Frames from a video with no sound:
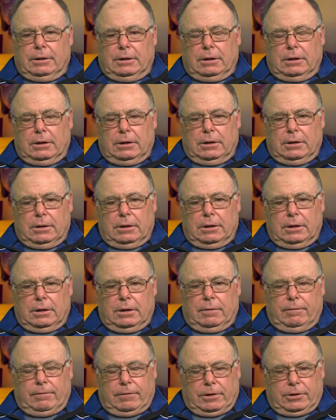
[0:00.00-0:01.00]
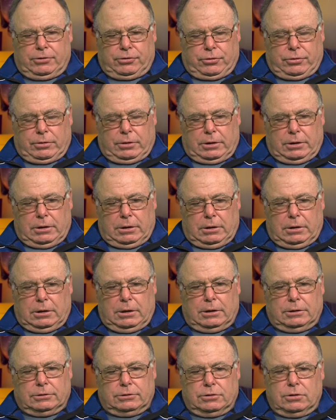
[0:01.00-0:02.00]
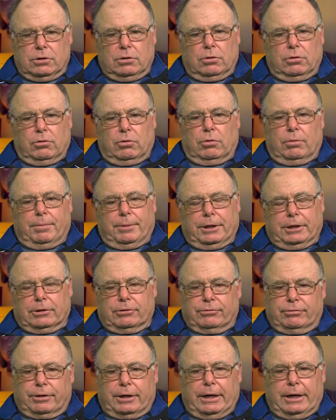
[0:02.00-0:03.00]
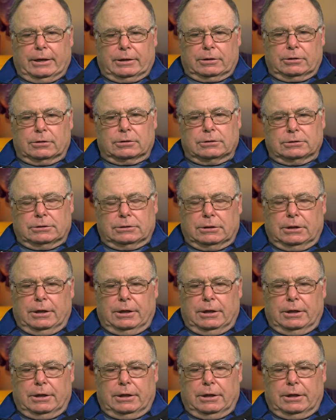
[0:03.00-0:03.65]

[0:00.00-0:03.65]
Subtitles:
and then eventually snow grooming tractors.